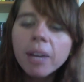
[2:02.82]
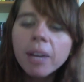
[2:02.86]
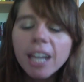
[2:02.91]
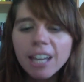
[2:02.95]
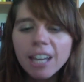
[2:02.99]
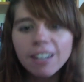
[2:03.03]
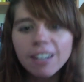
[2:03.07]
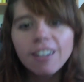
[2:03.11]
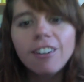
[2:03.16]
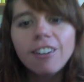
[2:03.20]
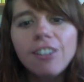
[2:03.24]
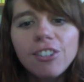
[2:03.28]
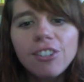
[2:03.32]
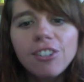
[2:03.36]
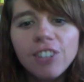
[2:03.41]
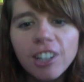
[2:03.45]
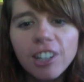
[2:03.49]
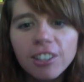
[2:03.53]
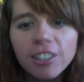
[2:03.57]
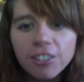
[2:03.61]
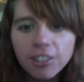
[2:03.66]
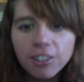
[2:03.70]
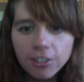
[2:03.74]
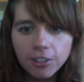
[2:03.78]
editor
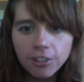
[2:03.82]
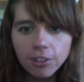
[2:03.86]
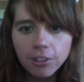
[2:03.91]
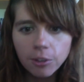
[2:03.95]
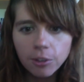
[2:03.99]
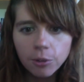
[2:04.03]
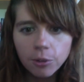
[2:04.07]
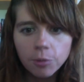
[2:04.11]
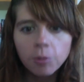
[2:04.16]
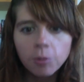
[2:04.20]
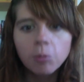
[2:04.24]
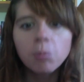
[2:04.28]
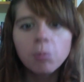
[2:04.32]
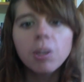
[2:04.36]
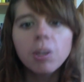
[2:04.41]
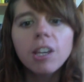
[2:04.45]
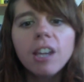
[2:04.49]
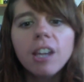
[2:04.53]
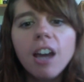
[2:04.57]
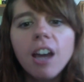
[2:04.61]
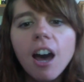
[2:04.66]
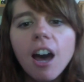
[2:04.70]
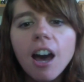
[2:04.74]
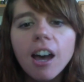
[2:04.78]
shared this news with
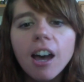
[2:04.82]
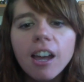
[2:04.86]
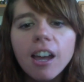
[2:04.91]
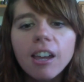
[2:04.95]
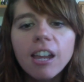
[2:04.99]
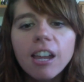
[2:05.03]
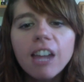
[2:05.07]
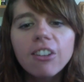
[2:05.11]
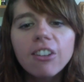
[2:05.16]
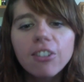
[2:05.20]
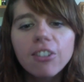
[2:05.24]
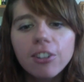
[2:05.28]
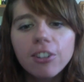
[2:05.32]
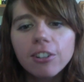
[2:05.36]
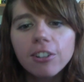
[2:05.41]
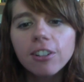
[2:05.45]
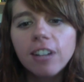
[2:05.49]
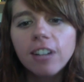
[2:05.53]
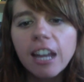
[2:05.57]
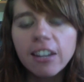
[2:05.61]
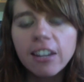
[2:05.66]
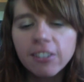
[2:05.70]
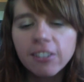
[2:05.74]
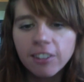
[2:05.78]
me, I started
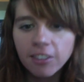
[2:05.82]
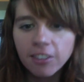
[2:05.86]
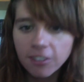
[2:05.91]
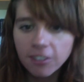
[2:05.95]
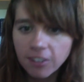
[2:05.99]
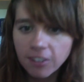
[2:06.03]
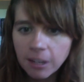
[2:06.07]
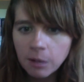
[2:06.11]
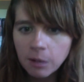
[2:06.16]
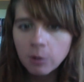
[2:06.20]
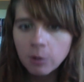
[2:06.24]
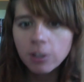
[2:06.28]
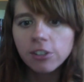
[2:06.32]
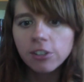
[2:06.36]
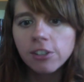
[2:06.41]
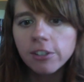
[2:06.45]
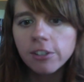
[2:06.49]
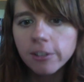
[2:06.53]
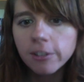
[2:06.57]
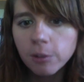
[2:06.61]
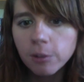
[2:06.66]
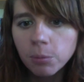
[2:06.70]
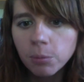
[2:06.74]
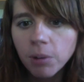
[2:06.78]
asking the same
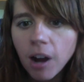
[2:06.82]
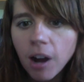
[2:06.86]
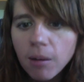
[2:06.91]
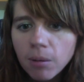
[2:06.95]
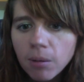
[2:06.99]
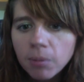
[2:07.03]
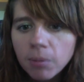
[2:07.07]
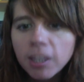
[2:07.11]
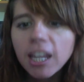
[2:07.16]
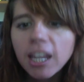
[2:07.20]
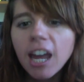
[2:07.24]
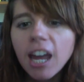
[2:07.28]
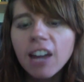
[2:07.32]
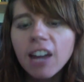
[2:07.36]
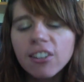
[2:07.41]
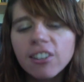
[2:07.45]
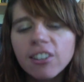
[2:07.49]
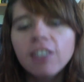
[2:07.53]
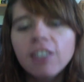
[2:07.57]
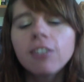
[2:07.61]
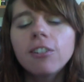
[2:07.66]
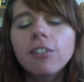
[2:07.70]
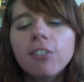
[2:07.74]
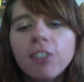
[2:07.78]
questions you're probably
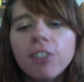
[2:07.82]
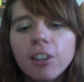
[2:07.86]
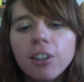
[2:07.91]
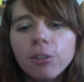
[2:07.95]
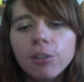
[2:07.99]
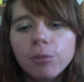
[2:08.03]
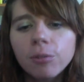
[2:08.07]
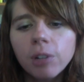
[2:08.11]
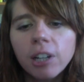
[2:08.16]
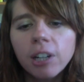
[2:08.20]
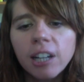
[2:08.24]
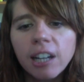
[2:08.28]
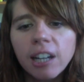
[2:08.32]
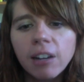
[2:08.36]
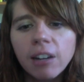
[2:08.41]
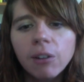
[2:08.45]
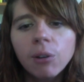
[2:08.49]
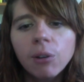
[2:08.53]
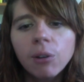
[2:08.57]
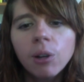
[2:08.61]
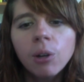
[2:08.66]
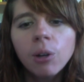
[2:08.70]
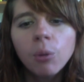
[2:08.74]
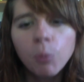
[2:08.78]
asking yourself right now.
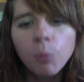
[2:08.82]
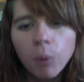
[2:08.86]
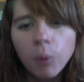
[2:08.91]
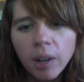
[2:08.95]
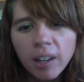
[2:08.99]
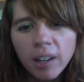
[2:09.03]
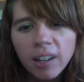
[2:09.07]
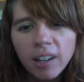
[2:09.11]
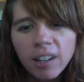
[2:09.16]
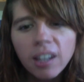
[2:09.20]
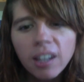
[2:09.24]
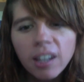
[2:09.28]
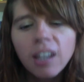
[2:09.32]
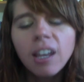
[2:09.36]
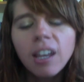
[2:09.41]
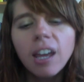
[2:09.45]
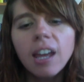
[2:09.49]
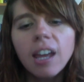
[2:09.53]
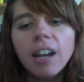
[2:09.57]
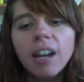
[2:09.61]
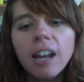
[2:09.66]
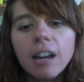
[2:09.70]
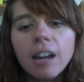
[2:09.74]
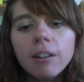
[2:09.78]
What?
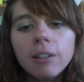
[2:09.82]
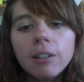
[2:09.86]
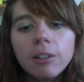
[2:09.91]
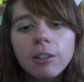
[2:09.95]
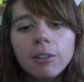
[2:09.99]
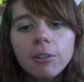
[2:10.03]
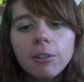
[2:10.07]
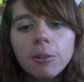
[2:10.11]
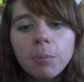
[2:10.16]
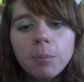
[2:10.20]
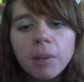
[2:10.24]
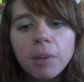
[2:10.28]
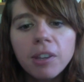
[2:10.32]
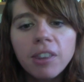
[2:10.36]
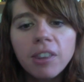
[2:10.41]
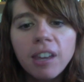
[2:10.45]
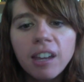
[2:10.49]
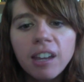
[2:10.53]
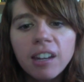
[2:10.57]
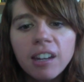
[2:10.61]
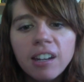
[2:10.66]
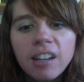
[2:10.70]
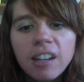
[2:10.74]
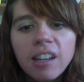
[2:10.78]
And how do you spell
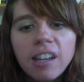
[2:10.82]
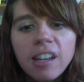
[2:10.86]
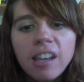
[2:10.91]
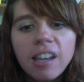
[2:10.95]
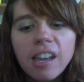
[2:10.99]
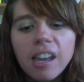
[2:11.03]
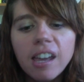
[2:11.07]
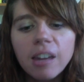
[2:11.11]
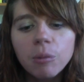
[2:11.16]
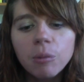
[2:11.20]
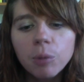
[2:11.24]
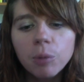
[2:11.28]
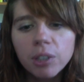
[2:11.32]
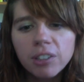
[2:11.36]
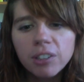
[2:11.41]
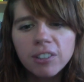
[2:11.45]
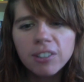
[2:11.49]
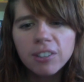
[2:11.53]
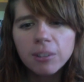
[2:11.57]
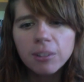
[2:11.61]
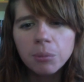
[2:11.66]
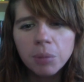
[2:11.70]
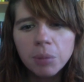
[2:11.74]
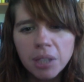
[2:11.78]
that? And what
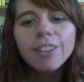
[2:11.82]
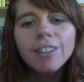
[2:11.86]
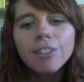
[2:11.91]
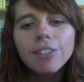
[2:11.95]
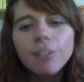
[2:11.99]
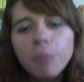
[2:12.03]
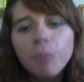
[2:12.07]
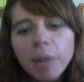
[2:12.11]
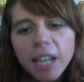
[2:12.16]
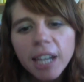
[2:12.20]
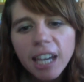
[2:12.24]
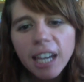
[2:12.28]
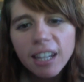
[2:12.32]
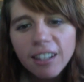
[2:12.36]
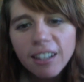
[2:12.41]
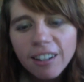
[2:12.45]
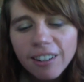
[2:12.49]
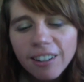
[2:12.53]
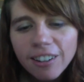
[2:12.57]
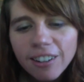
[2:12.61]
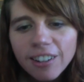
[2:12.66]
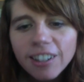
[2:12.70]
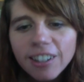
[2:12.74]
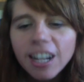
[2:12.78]
does it mean? So my
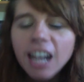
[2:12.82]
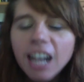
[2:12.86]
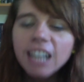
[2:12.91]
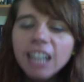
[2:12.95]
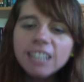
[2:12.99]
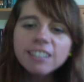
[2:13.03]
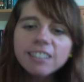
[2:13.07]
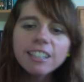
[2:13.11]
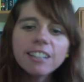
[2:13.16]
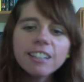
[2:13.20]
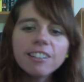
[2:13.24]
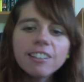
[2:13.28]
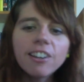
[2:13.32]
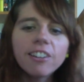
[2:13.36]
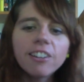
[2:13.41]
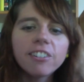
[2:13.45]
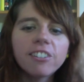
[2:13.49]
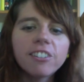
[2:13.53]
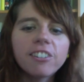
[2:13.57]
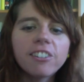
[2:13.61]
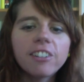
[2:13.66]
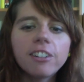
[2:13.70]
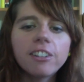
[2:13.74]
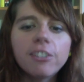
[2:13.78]
editor kindly
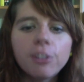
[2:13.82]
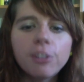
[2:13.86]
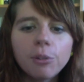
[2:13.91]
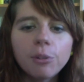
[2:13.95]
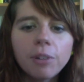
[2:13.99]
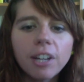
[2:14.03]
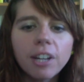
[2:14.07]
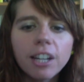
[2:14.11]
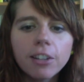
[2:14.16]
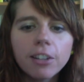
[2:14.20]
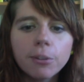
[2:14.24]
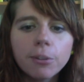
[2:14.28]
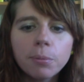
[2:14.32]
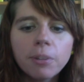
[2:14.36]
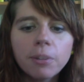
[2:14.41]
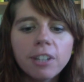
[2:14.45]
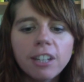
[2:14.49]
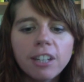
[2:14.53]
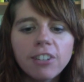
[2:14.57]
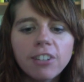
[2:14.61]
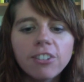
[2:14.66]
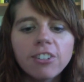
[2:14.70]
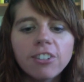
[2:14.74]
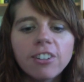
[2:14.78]
launched into an
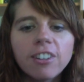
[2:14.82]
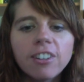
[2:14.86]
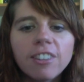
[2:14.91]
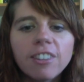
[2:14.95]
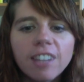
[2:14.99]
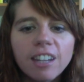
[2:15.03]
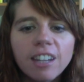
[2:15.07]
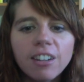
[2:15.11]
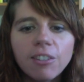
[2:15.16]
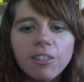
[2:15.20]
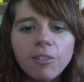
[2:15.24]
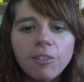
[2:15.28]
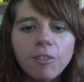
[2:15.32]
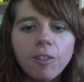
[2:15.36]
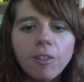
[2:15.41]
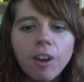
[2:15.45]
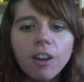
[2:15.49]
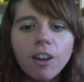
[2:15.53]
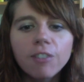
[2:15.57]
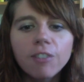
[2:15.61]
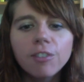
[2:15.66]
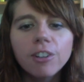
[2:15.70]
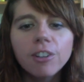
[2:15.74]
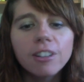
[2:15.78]
explanation that
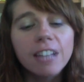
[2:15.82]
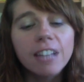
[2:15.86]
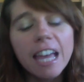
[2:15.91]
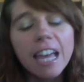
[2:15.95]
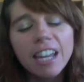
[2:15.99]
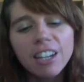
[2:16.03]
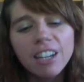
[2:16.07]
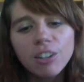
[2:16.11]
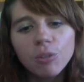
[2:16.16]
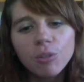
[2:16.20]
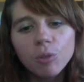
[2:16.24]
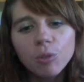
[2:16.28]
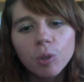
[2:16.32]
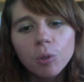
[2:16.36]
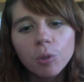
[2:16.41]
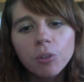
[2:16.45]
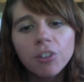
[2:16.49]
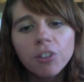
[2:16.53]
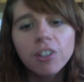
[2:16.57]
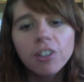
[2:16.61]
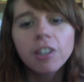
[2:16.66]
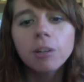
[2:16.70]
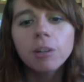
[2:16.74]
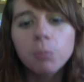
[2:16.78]
involved Latin
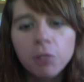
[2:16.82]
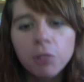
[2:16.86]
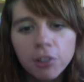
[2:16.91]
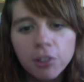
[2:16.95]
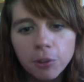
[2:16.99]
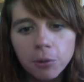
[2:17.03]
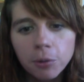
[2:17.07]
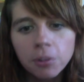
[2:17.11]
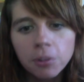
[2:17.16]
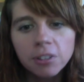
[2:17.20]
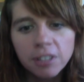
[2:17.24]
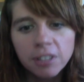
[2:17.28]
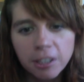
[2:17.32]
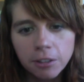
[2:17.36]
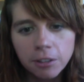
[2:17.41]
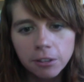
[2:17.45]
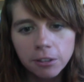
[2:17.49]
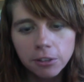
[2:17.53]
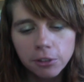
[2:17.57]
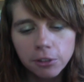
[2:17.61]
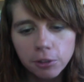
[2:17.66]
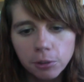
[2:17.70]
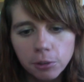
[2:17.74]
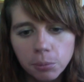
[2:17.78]
roots and obscure legal
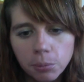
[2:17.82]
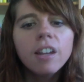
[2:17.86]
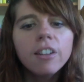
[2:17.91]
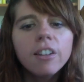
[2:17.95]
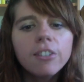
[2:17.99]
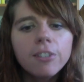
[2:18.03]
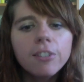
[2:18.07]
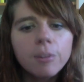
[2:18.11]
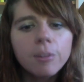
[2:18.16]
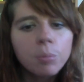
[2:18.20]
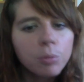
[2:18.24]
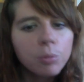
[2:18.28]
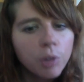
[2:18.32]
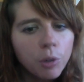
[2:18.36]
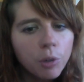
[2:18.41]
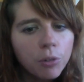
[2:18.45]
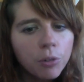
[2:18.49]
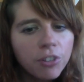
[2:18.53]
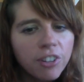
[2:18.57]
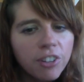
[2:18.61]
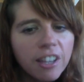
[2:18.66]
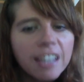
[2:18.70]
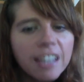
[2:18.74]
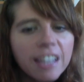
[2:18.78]
terms.
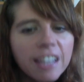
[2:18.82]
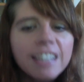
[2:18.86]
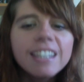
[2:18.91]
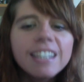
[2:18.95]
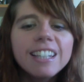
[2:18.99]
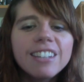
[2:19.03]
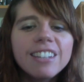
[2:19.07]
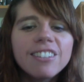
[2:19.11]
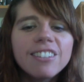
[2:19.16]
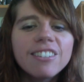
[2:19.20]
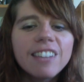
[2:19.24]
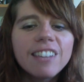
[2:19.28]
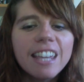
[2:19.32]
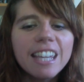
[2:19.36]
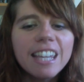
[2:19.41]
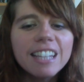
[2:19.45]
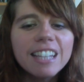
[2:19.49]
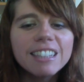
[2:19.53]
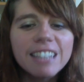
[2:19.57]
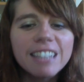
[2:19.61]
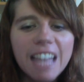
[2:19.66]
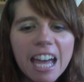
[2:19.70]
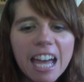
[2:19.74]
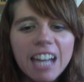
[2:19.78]
Sabrosa is a
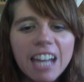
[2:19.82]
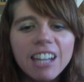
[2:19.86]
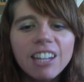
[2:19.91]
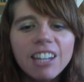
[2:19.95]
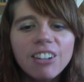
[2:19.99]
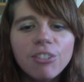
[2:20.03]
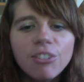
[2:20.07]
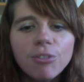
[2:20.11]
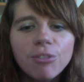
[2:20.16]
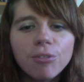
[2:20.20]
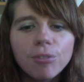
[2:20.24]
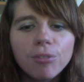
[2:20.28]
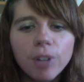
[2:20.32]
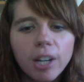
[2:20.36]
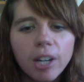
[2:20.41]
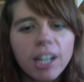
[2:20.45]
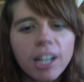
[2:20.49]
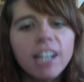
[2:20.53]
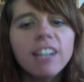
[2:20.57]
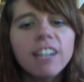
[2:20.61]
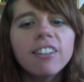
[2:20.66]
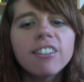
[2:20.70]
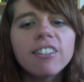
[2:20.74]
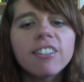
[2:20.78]
Latin
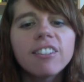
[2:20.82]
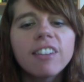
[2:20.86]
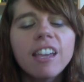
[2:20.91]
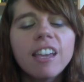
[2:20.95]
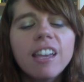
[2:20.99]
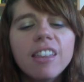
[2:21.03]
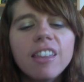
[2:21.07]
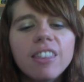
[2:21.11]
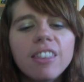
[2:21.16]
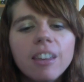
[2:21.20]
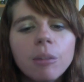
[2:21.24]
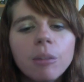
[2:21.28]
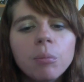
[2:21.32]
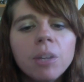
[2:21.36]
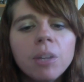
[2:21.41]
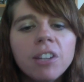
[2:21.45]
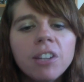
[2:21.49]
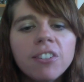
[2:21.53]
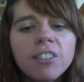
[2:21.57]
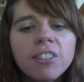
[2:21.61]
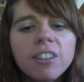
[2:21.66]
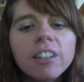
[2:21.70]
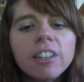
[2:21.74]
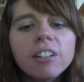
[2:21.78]
phrase that
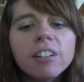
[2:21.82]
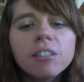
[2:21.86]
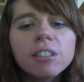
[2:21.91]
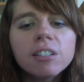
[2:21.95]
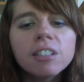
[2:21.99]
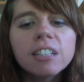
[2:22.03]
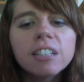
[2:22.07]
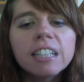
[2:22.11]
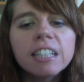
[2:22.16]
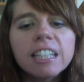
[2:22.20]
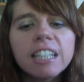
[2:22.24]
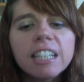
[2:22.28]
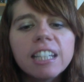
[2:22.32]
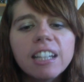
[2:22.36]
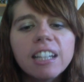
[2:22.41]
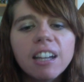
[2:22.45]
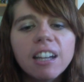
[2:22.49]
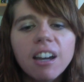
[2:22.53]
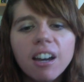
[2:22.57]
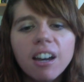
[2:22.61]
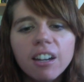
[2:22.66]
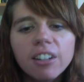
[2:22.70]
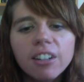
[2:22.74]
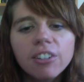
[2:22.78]
means literally
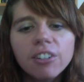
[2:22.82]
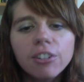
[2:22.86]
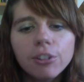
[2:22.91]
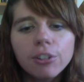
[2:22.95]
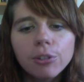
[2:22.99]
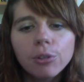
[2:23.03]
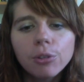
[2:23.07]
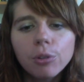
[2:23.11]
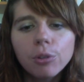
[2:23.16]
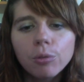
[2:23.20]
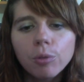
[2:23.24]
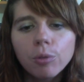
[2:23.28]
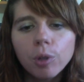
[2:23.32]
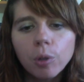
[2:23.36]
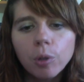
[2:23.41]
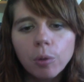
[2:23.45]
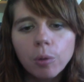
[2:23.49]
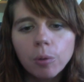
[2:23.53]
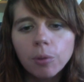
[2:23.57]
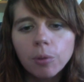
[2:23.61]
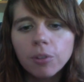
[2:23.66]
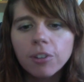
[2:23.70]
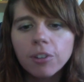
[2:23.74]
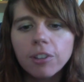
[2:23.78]
under the rose.
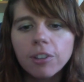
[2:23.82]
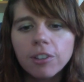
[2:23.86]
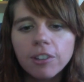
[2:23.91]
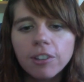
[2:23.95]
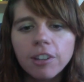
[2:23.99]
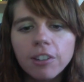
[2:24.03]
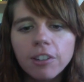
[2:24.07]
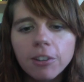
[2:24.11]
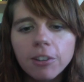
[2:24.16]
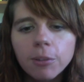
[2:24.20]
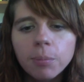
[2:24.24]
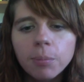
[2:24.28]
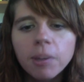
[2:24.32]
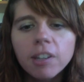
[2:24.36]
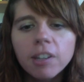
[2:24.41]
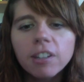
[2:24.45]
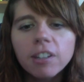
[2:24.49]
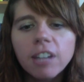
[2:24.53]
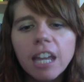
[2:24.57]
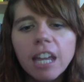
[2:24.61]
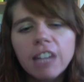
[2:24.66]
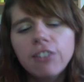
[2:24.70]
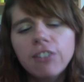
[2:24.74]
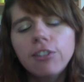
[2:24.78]
It's
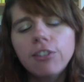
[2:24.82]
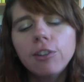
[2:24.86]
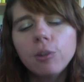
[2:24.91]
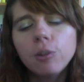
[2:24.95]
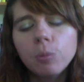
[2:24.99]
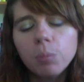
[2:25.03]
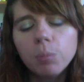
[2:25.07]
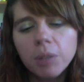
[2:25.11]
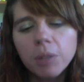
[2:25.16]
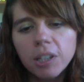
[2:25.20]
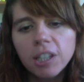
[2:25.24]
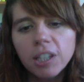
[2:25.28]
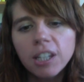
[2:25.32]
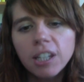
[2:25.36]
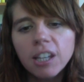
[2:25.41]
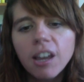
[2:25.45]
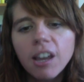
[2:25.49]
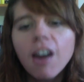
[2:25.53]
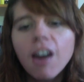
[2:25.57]
spelled S-U-B-R-O-S-A